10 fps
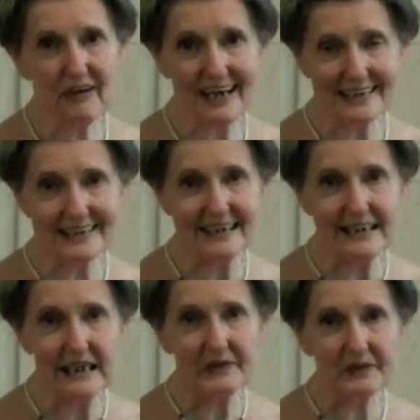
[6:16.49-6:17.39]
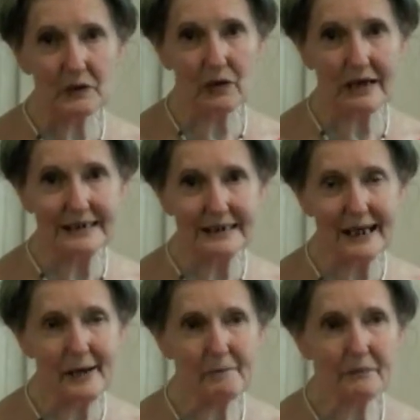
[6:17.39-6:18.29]
flaxseed in to grind it
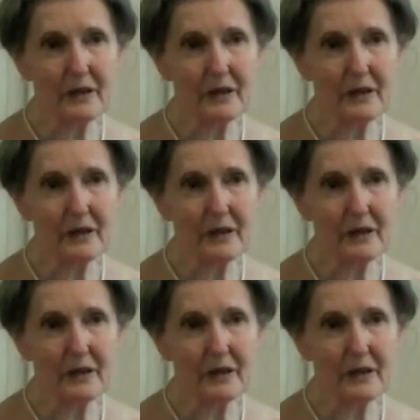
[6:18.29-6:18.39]
up.